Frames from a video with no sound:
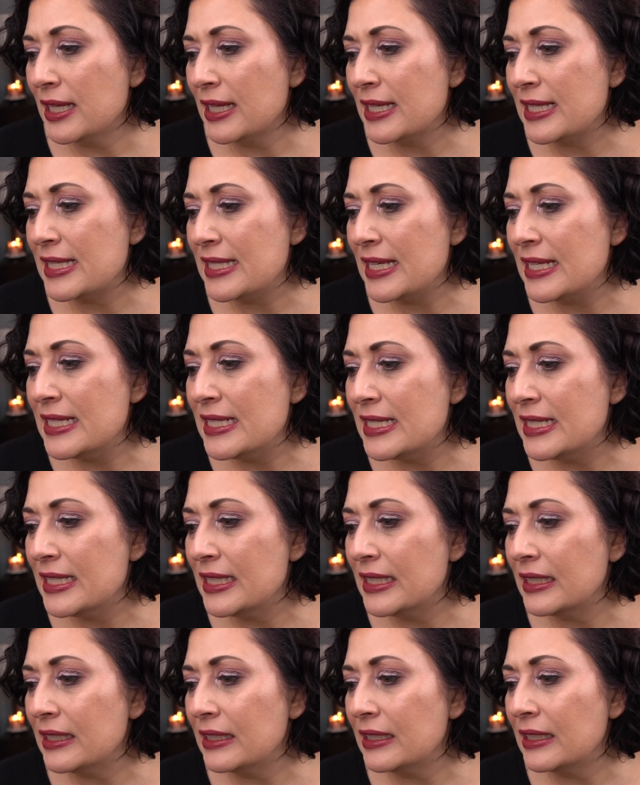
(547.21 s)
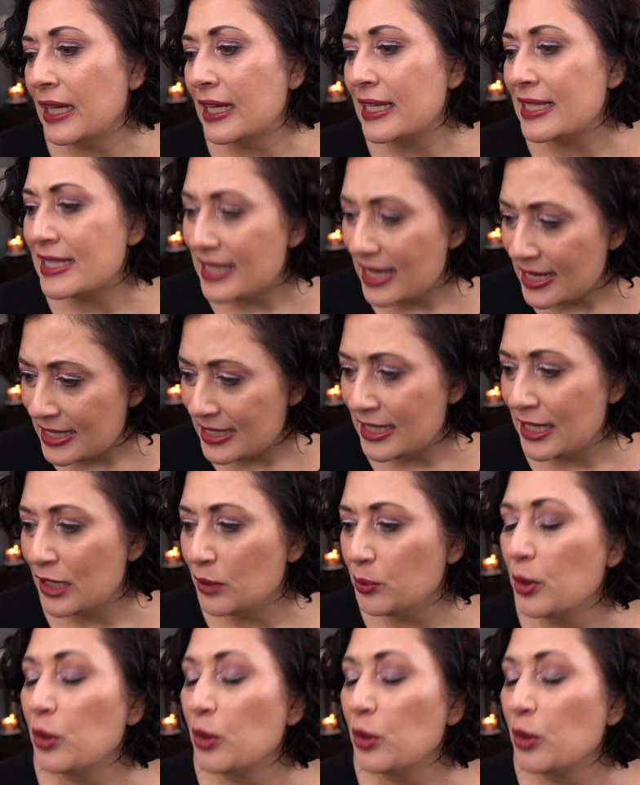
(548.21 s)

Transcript: accented